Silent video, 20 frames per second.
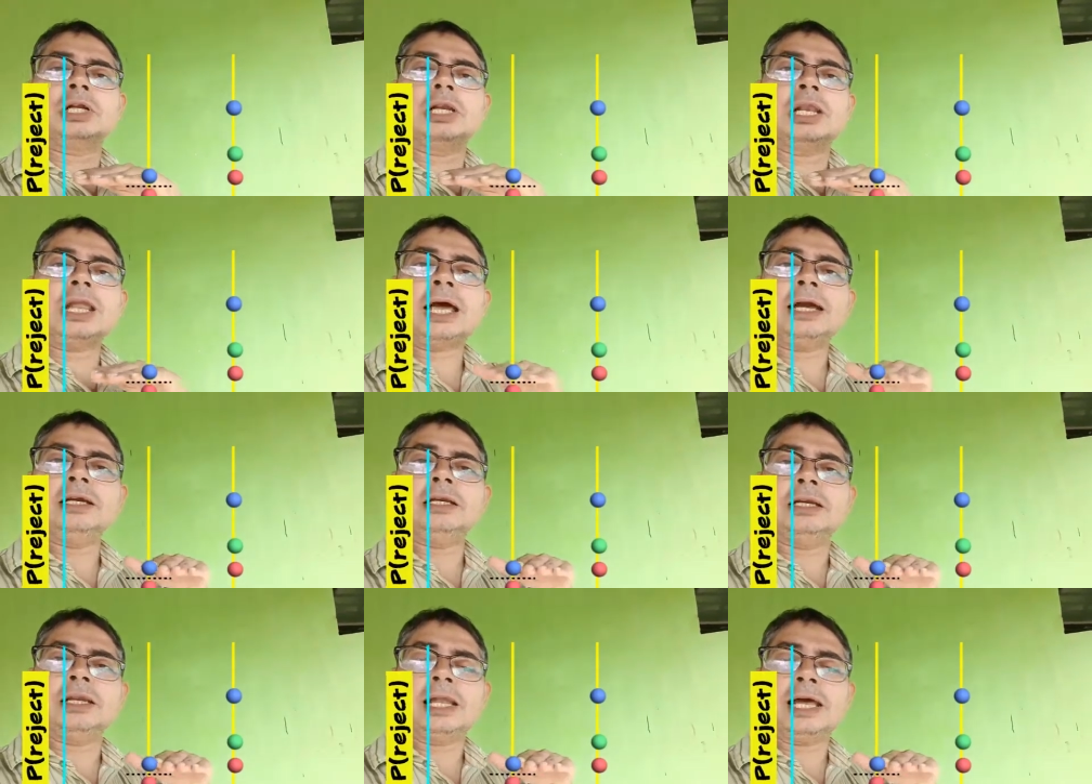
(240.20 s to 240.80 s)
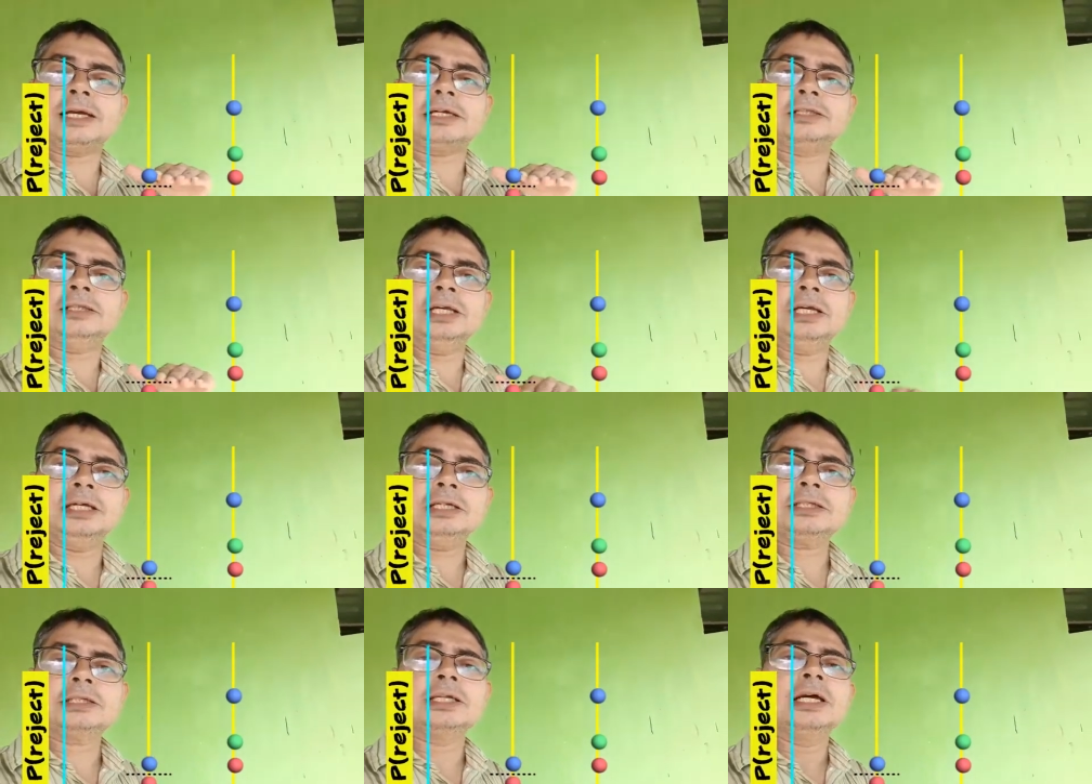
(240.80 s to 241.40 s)
a line like
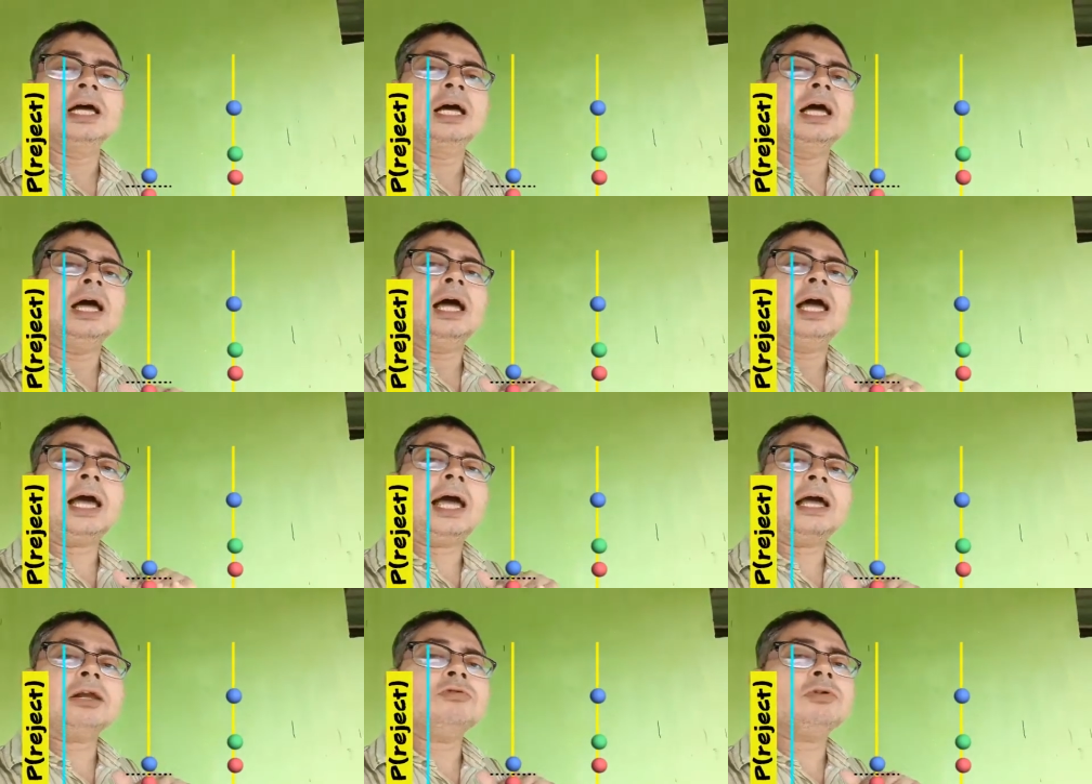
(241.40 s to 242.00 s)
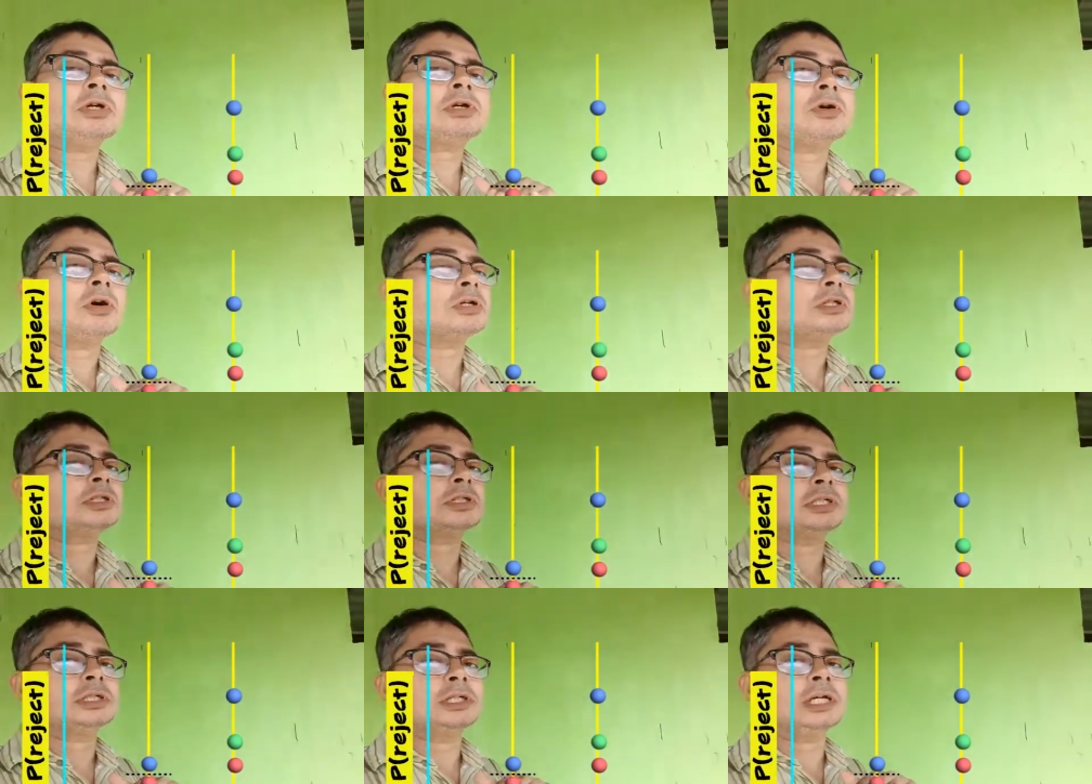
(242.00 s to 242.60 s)
this, and we
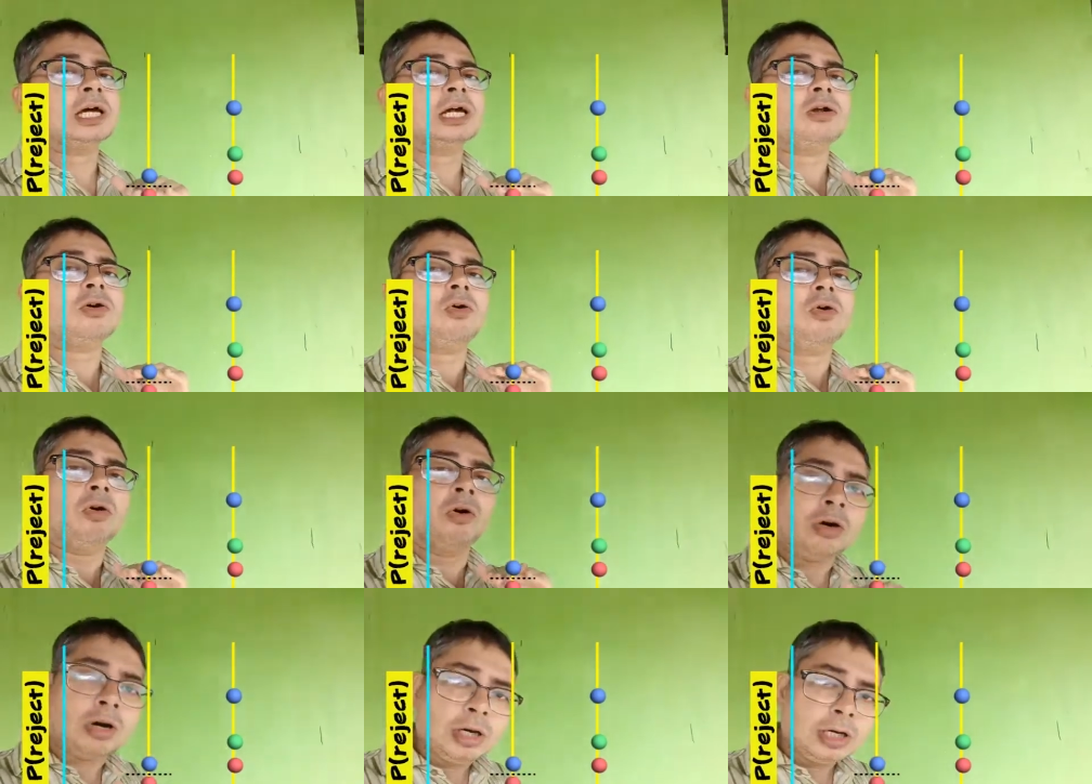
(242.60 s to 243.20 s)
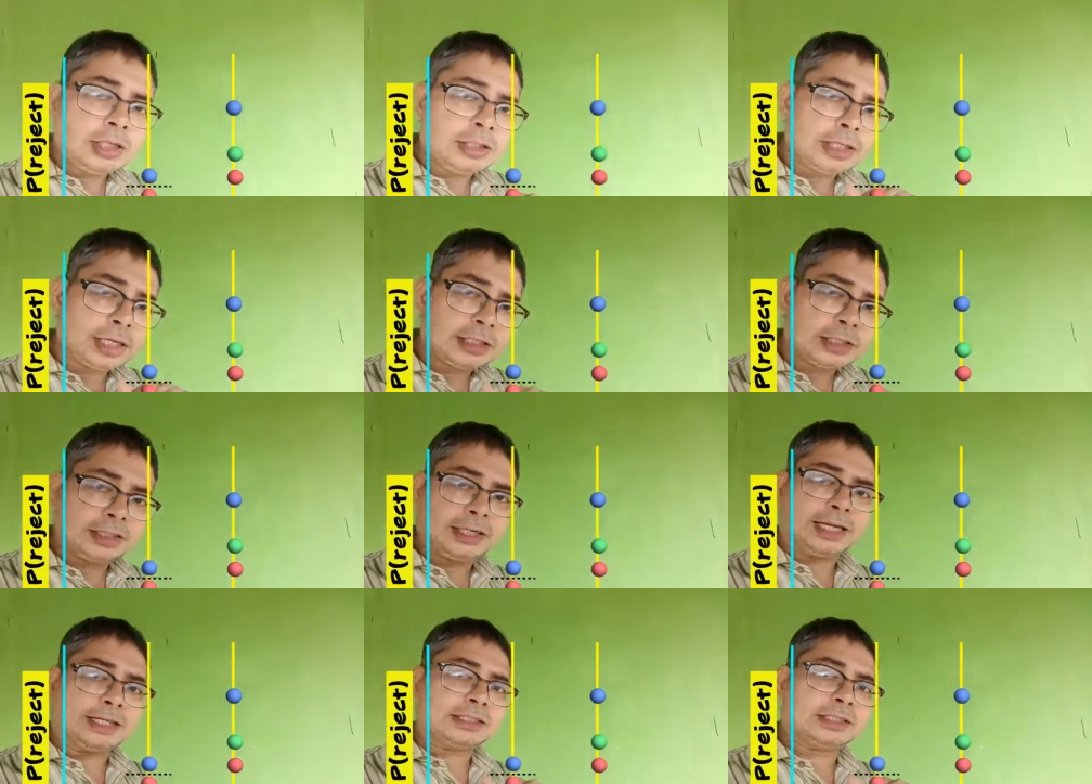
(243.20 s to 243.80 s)
consider only the
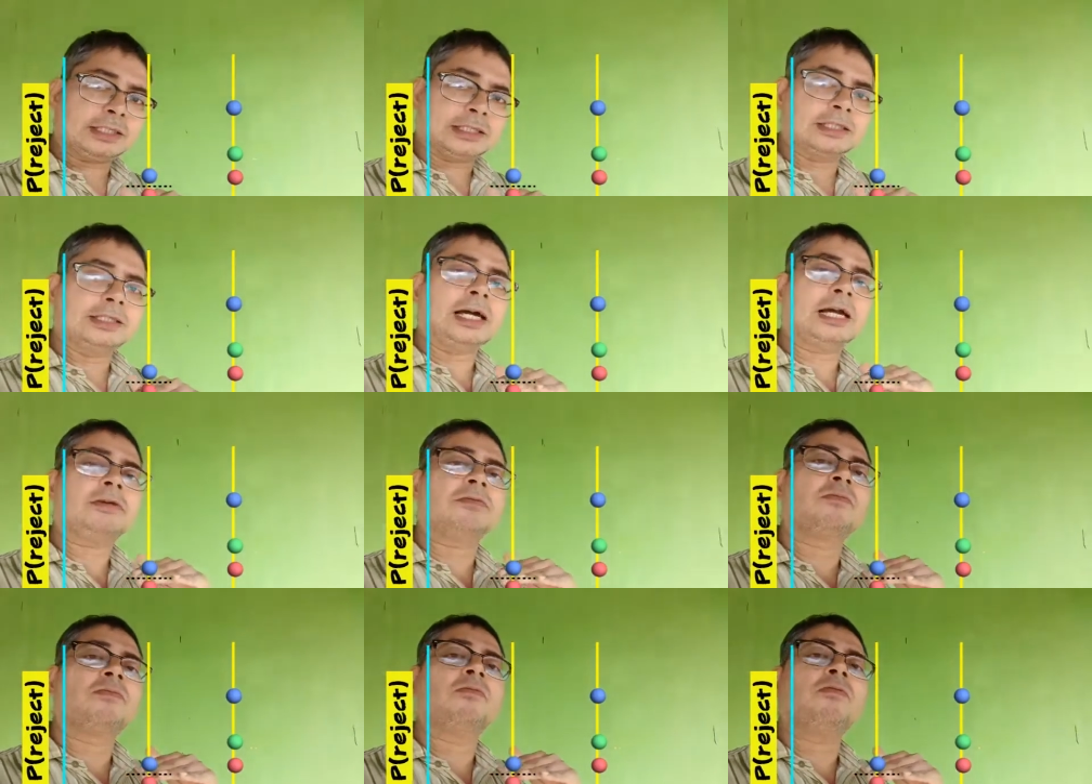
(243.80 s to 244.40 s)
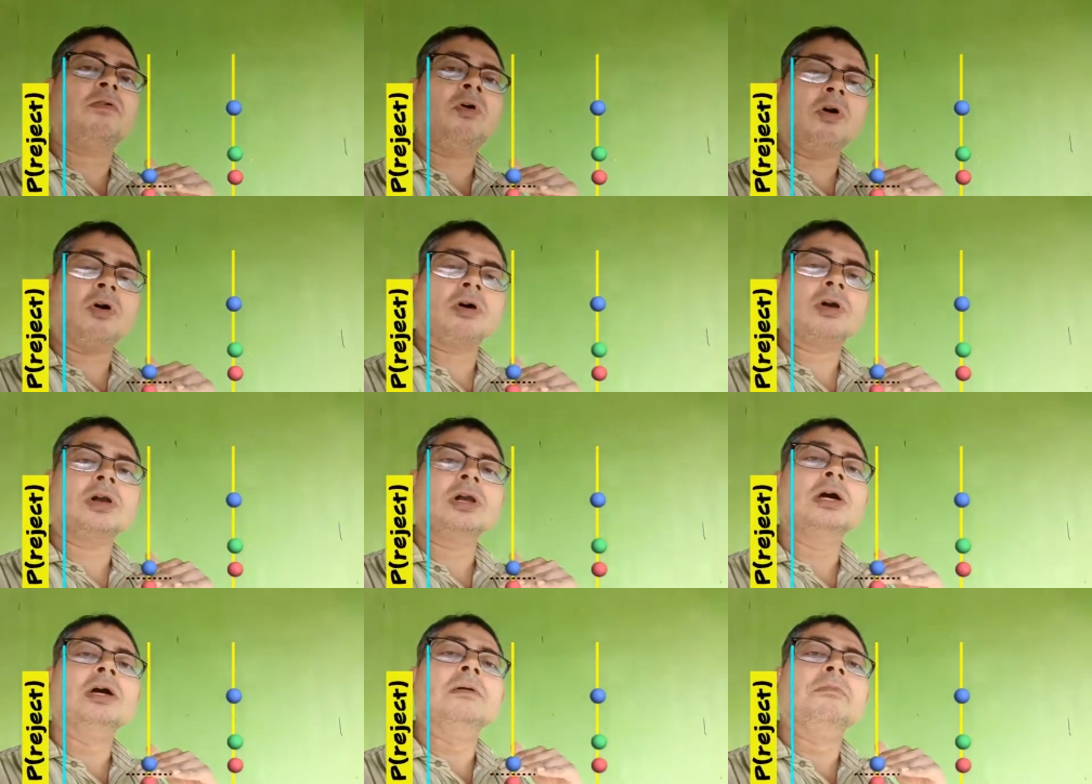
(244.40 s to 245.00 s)
tests that
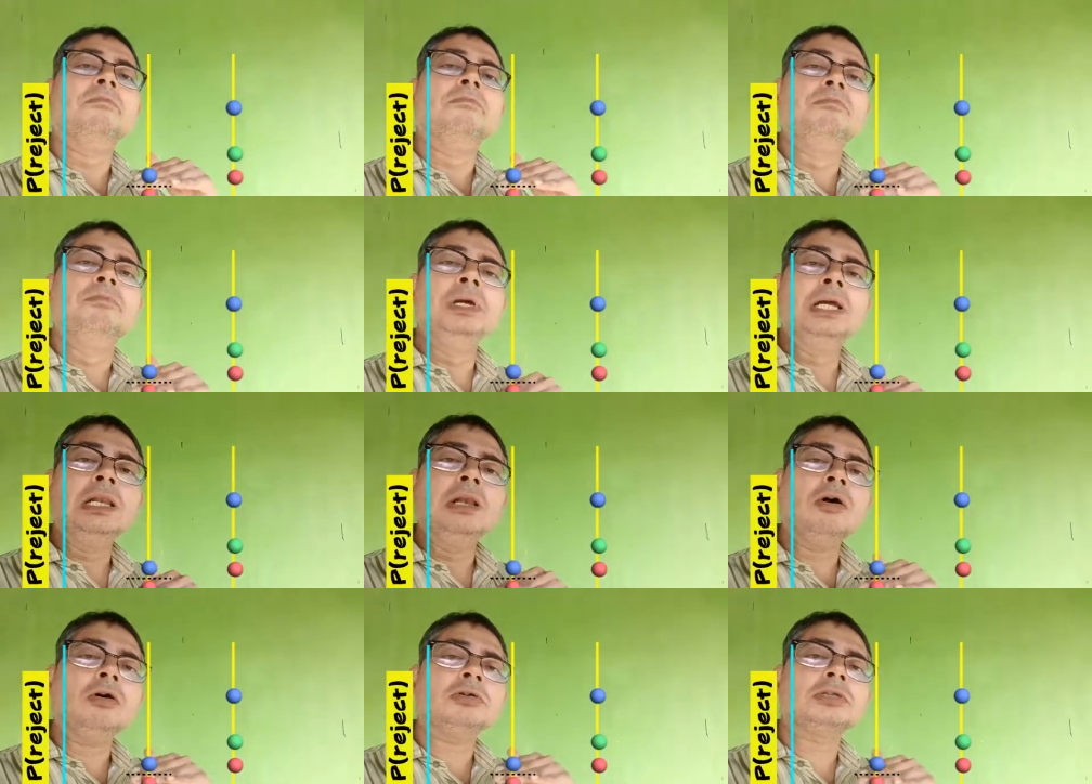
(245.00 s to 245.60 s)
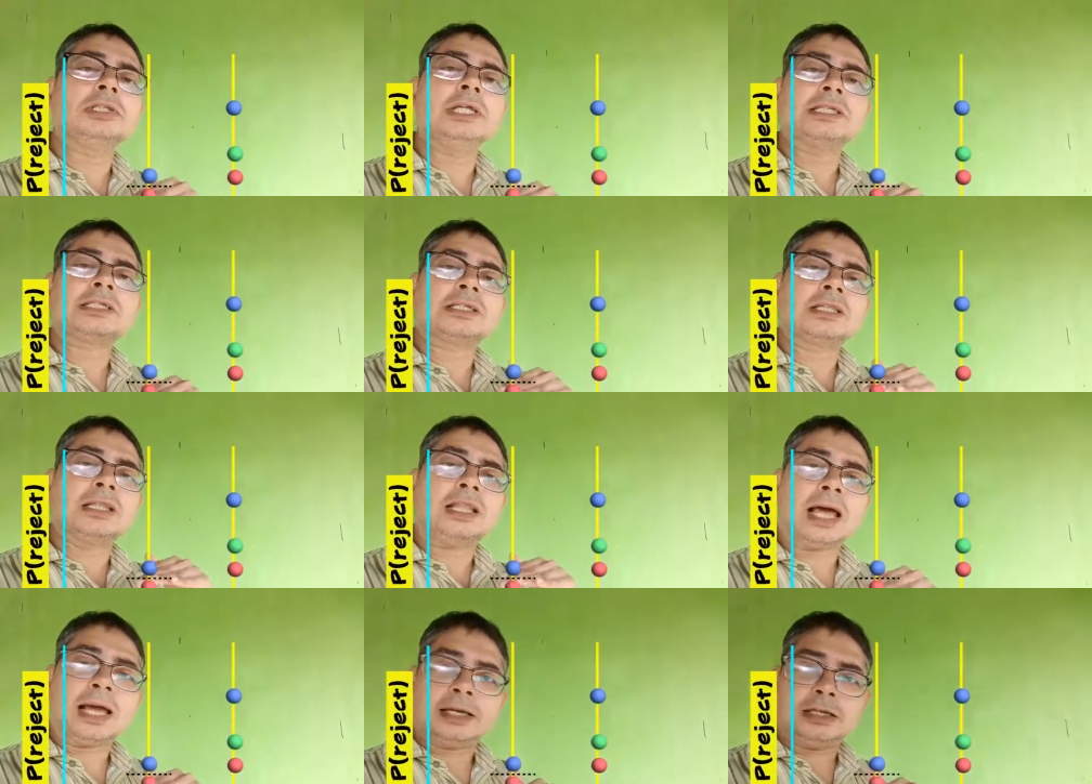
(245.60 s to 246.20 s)
fall below this
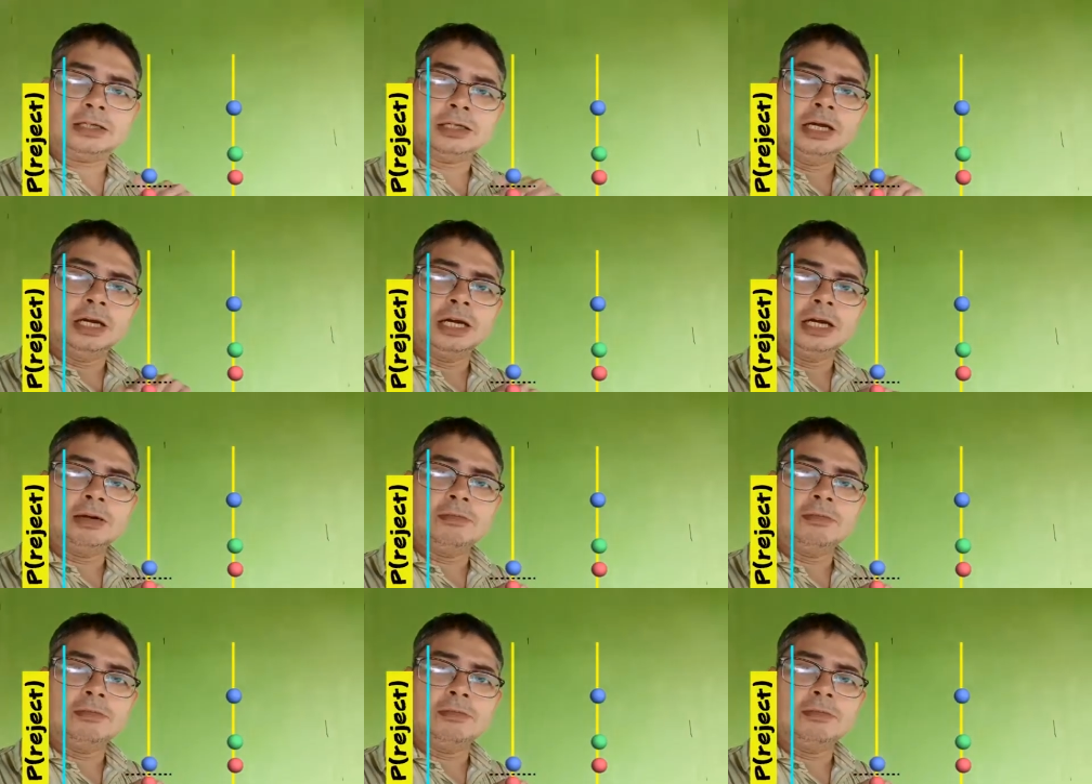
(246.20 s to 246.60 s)
line.